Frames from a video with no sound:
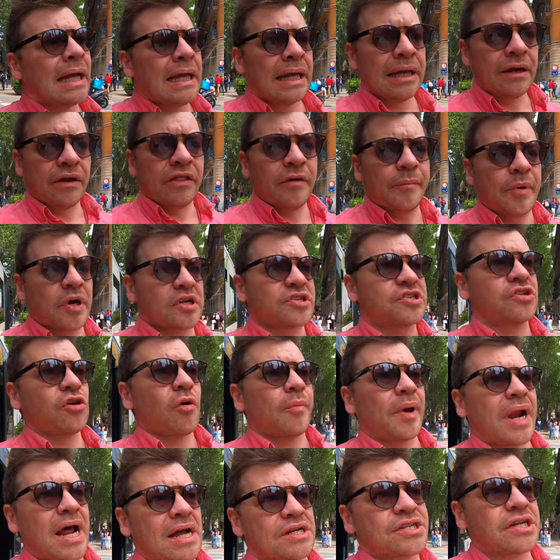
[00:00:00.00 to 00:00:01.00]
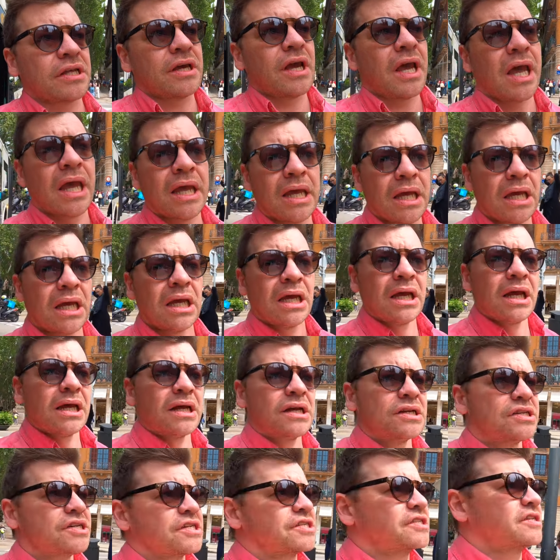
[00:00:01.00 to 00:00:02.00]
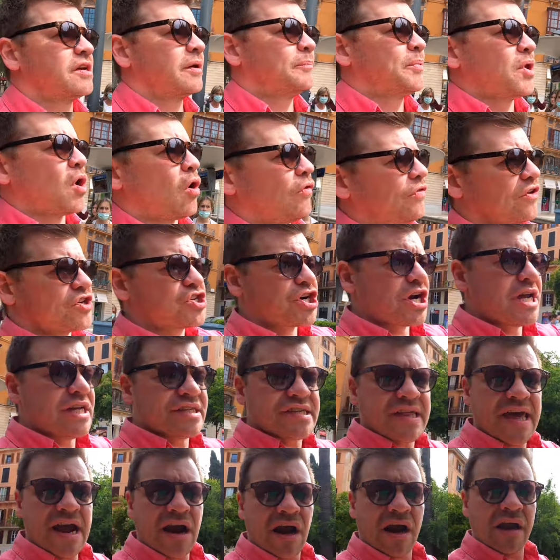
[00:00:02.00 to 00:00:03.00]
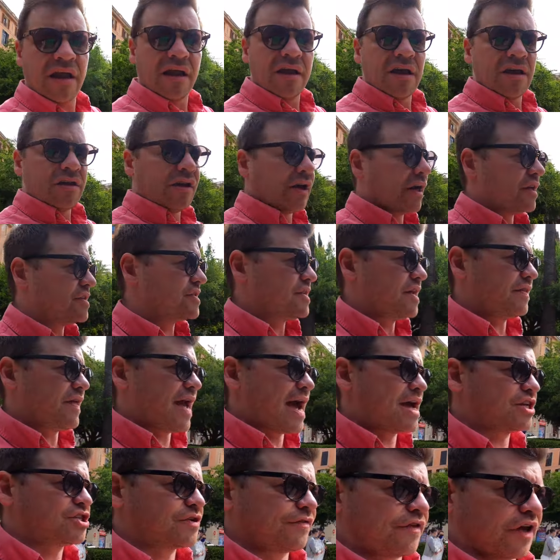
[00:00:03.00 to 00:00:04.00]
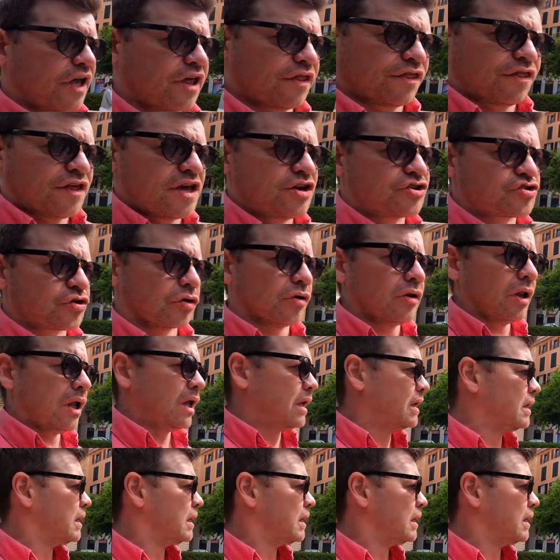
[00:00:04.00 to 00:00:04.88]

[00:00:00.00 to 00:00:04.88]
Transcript: here the bus stop and actually just beyond the trees there you can see the edge of the cathedral